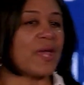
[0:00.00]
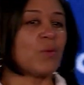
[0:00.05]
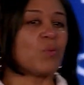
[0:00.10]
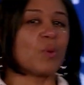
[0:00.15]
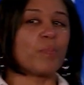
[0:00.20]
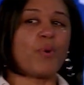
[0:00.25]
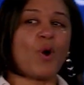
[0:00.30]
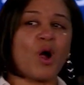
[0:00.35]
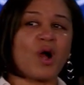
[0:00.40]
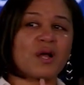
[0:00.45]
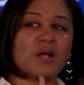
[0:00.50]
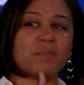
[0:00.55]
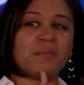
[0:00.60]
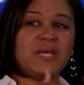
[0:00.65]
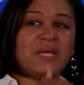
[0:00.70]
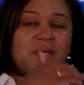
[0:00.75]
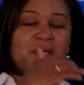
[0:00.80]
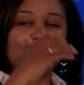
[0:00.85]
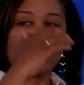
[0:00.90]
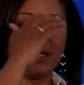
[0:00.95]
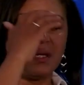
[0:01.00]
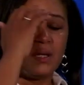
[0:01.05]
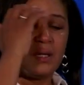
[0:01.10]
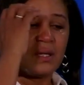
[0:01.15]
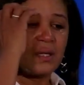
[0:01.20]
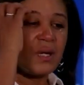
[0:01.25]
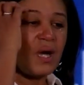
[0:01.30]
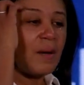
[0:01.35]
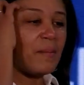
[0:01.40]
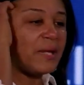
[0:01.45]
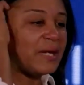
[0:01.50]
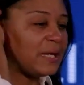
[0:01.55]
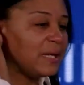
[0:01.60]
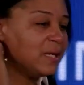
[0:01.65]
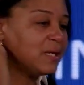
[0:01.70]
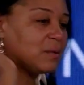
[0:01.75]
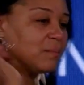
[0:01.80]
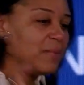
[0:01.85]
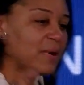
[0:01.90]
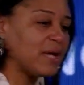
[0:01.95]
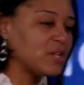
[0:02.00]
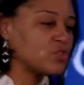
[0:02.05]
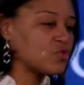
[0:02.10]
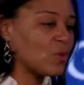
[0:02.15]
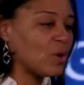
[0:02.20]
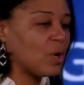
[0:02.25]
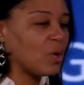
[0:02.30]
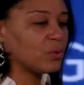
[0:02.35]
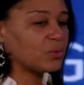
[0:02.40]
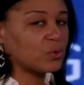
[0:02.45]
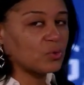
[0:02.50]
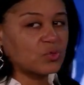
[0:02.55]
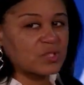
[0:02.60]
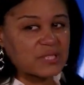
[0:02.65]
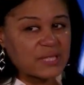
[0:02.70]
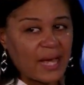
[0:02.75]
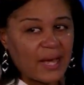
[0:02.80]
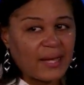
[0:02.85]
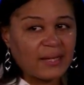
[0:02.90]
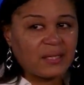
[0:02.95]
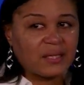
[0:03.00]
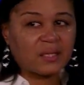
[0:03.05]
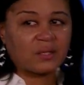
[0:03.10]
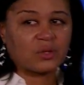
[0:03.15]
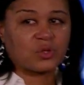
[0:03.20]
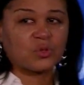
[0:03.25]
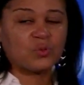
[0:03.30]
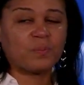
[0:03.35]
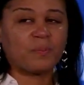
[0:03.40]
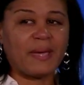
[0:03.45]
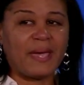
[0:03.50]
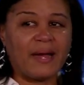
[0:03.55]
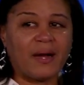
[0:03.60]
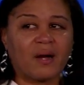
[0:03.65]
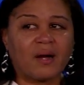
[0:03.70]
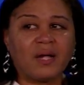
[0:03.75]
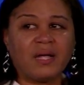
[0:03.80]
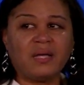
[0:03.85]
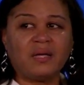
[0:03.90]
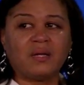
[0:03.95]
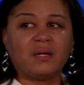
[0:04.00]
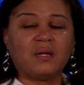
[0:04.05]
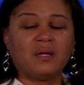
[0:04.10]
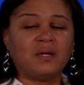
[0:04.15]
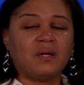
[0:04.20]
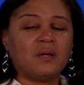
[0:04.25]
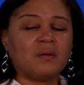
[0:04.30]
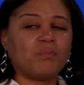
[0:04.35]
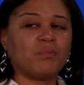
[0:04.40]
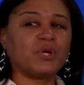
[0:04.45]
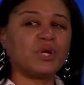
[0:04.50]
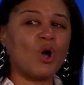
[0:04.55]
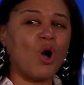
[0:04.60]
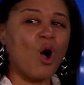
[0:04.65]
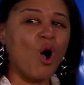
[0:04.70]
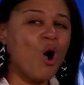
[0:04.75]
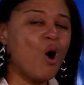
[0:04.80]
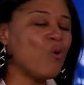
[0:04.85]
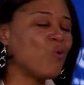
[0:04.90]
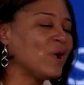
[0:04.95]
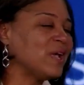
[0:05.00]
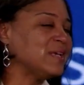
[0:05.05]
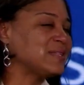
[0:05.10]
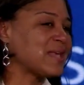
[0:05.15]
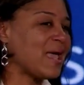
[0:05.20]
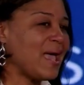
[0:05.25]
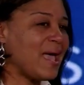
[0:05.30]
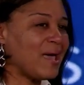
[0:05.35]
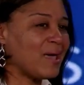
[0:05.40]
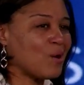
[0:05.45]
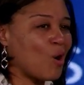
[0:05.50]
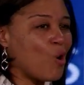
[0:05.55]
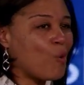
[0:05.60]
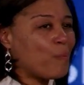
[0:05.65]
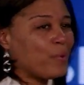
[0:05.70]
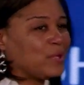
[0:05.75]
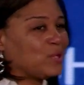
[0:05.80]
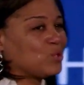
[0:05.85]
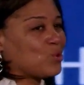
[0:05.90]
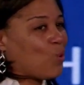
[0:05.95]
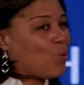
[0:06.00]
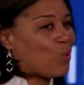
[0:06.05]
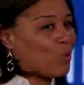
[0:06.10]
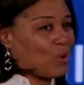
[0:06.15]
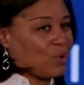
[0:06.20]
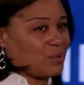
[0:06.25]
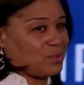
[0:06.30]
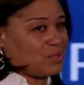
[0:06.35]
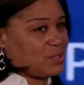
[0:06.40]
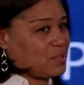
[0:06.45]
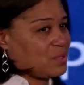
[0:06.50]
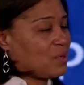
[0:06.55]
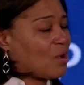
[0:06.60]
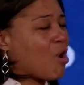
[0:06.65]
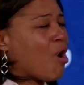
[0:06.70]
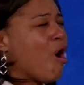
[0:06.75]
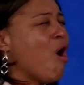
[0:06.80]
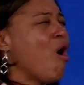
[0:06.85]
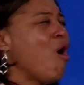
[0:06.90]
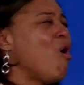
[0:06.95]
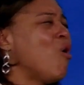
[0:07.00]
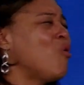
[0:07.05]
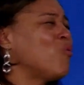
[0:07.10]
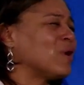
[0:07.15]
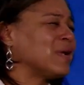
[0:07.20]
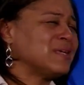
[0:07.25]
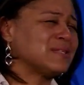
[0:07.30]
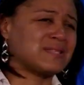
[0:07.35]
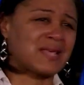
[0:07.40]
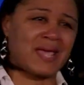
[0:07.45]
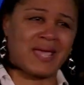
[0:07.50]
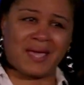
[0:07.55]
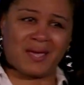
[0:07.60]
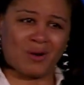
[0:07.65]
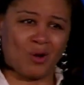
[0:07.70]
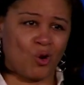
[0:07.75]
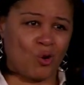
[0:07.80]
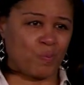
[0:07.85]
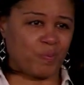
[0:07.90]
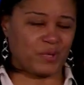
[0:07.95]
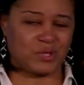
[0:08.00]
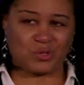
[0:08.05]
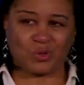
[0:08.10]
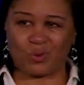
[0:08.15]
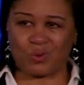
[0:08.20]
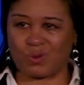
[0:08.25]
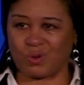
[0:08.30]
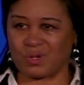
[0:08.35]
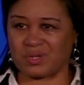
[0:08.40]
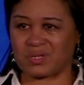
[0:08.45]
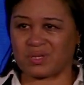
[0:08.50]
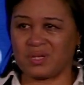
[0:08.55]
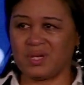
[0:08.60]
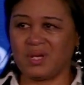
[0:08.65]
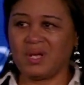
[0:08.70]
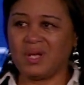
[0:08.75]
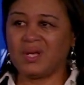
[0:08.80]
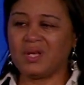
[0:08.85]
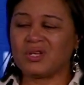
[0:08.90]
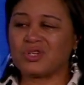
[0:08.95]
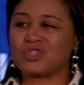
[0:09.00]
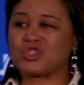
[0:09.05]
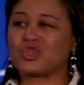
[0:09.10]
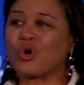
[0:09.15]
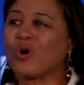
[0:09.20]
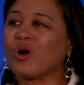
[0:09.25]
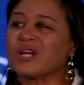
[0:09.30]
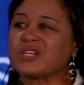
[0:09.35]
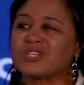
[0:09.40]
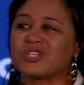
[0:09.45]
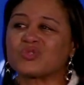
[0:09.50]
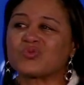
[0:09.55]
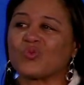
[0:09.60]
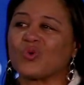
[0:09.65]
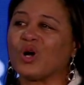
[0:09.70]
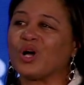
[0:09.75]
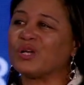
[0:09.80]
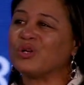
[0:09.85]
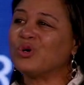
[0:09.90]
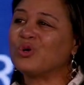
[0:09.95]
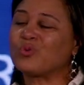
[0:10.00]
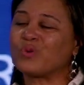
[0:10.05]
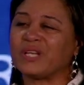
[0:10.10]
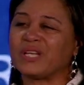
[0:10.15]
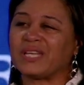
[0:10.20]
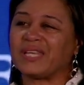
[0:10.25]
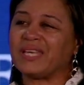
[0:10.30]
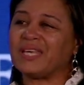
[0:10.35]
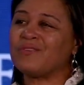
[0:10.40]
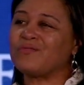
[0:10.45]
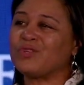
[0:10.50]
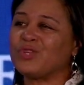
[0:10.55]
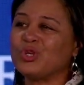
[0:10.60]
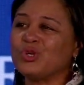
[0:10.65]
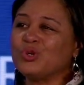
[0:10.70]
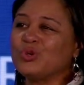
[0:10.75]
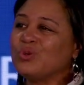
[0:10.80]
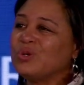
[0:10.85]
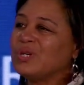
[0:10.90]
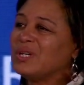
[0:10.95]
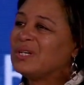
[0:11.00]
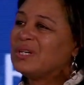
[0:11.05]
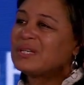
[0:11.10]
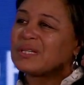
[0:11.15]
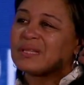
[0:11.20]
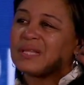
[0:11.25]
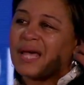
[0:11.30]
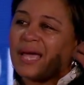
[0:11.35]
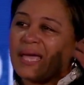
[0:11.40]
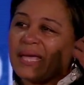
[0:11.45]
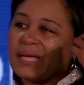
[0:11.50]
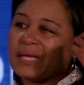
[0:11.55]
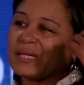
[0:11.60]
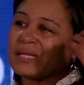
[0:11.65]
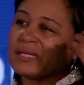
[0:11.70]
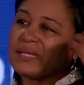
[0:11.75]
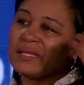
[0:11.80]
They were part of me coming in the metro through Sonia and through Mary, but always had open doors. Always had open doors. George is one who would give you, like,